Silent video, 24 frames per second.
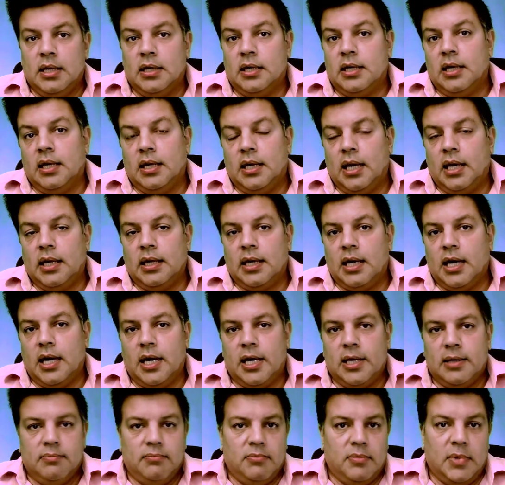can I
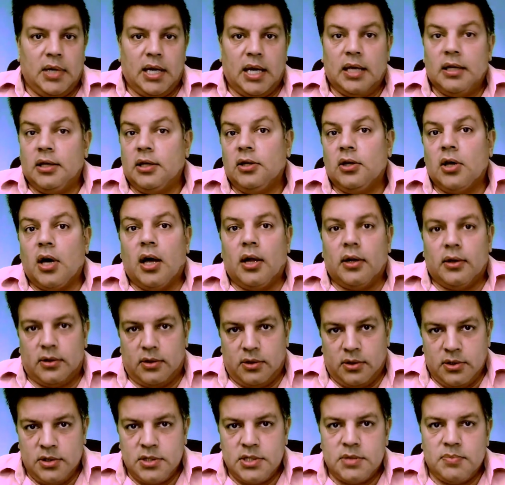get
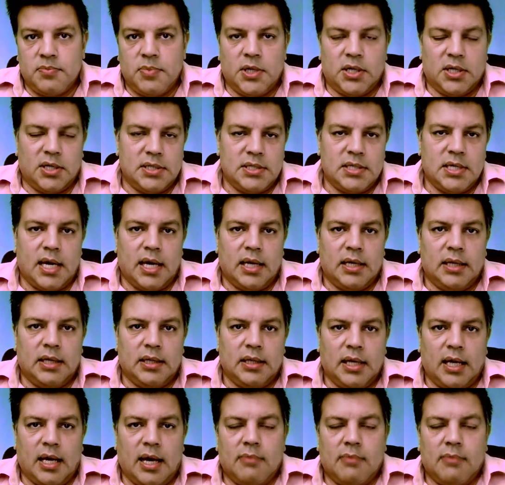$80 because I need,